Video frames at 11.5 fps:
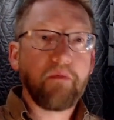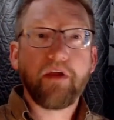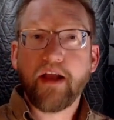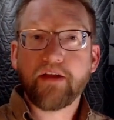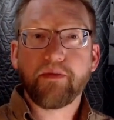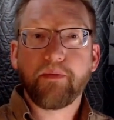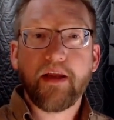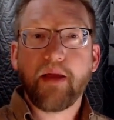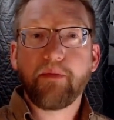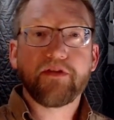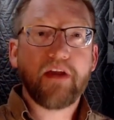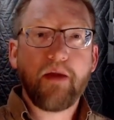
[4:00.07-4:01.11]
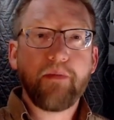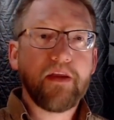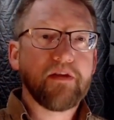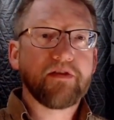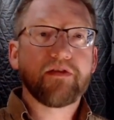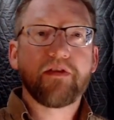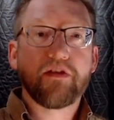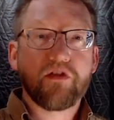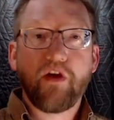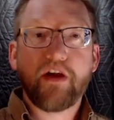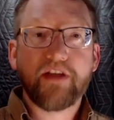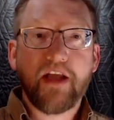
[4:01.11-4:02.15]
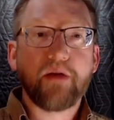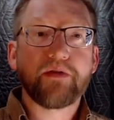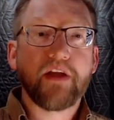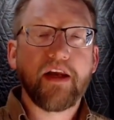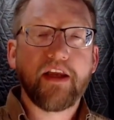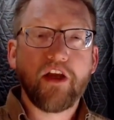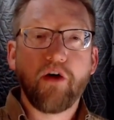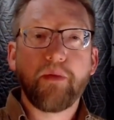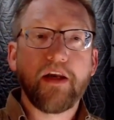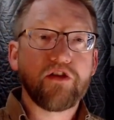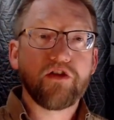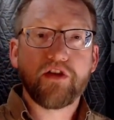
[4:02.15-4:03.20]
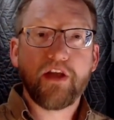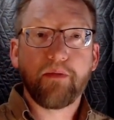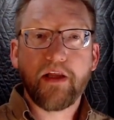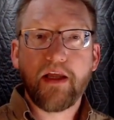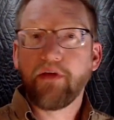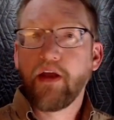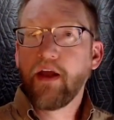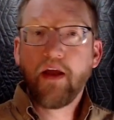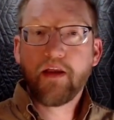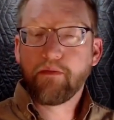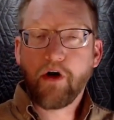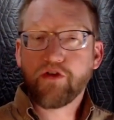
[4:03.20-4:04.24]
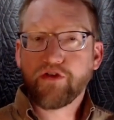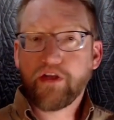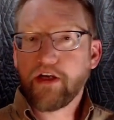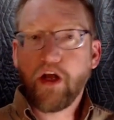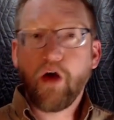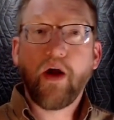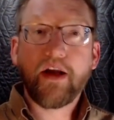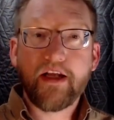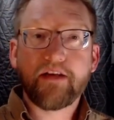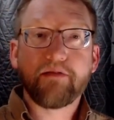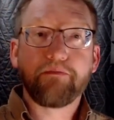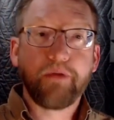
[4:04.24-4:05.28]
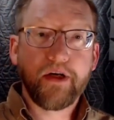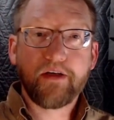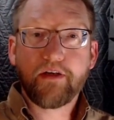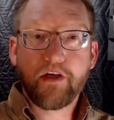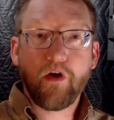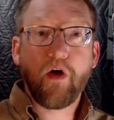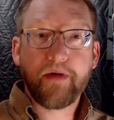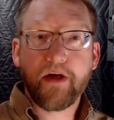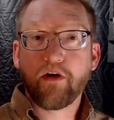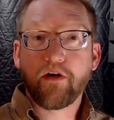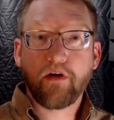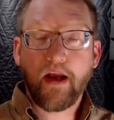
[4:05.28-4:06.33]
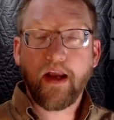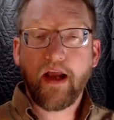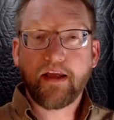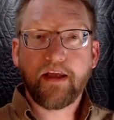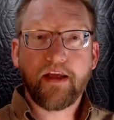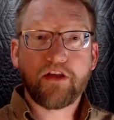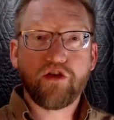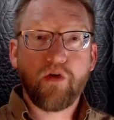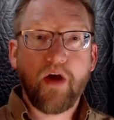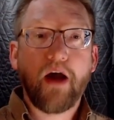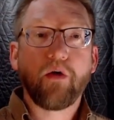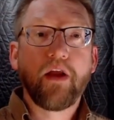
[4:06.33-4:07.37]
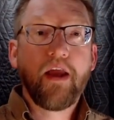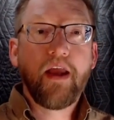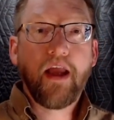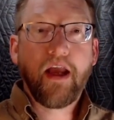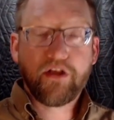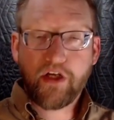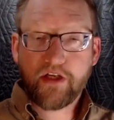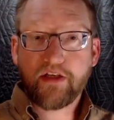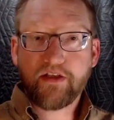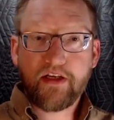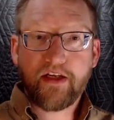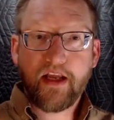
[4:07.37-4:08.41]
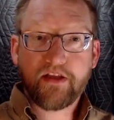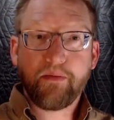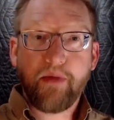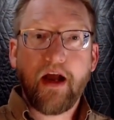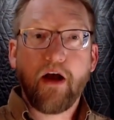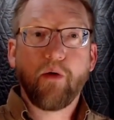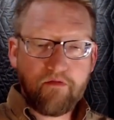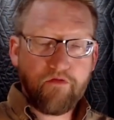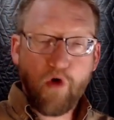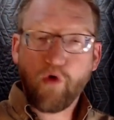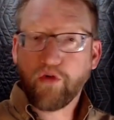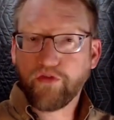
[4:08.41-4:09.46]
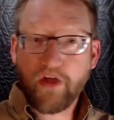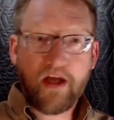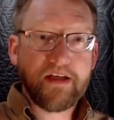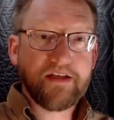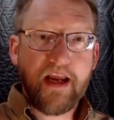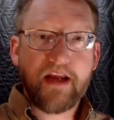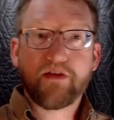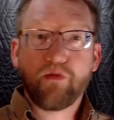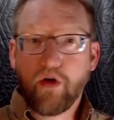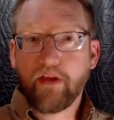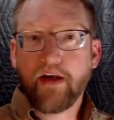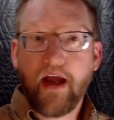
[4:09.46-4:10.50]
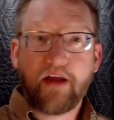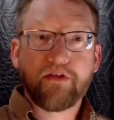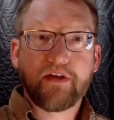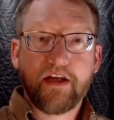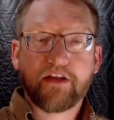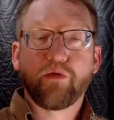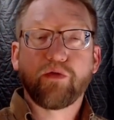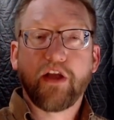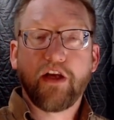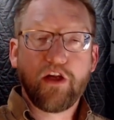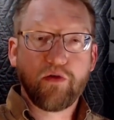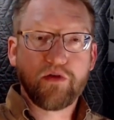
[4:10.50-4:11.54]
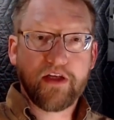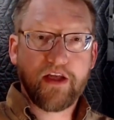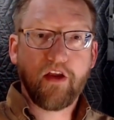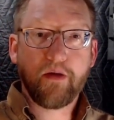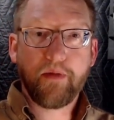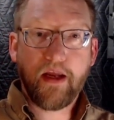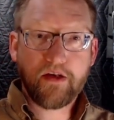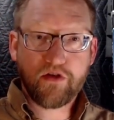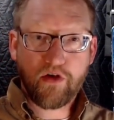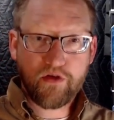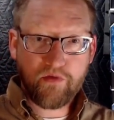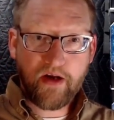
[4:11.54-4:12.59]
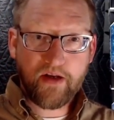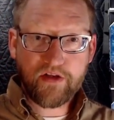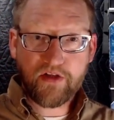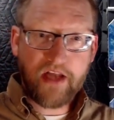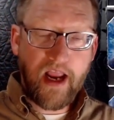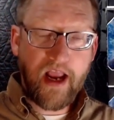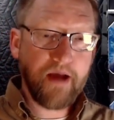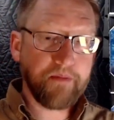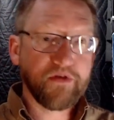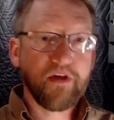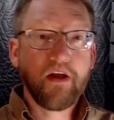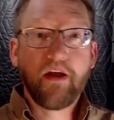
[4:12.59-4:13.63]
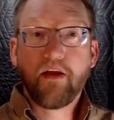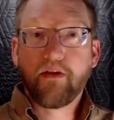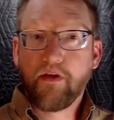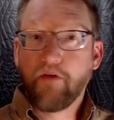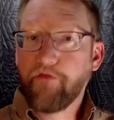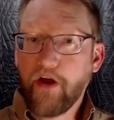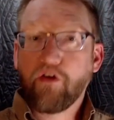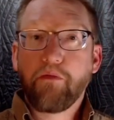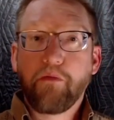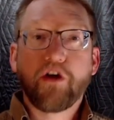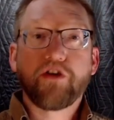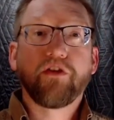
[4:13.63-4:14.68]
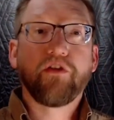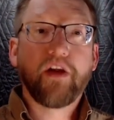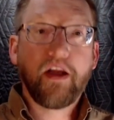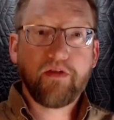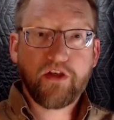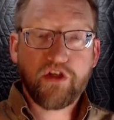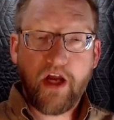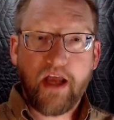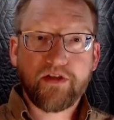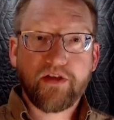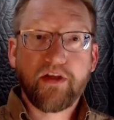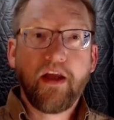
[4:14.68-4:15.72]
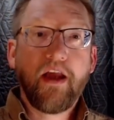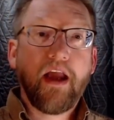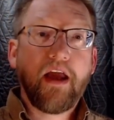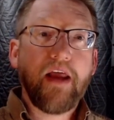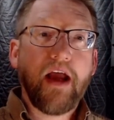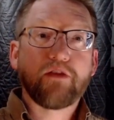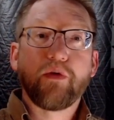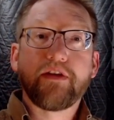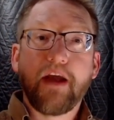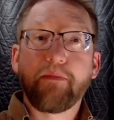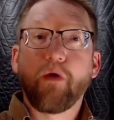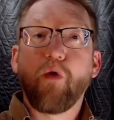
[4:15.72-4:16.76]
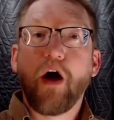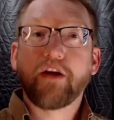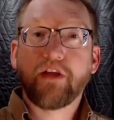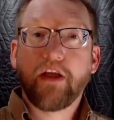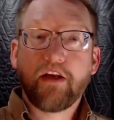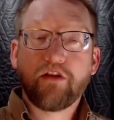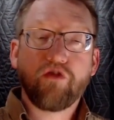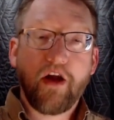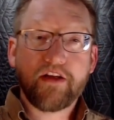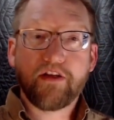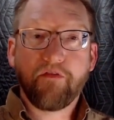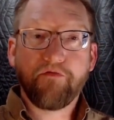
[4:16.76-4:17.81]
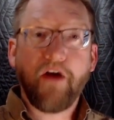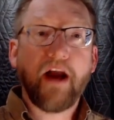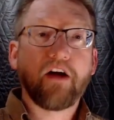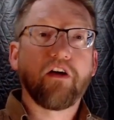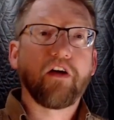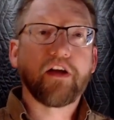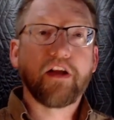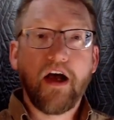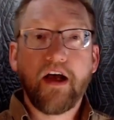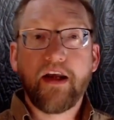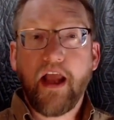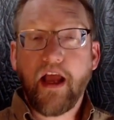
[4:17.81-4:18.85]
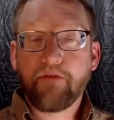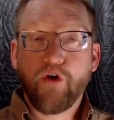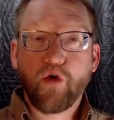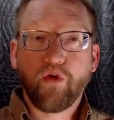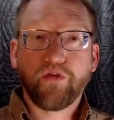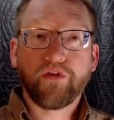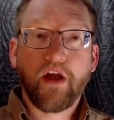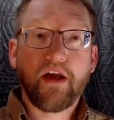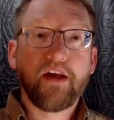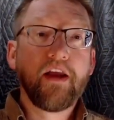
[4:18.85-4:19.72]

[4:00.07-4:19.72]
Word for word: glad somebody came to save me. This crazy guy was going to kill me. Did you see him leave? The marshal said, no, I didn't, but, I'm here. I can get you out. And just as he gets him out, Vogel's son takes one of the knives that Dexter was going to use to kill him and turns around and stabs the federal marshal in the chest. And that's when Deborah walks in and tries to fire her gun at Vogel's son,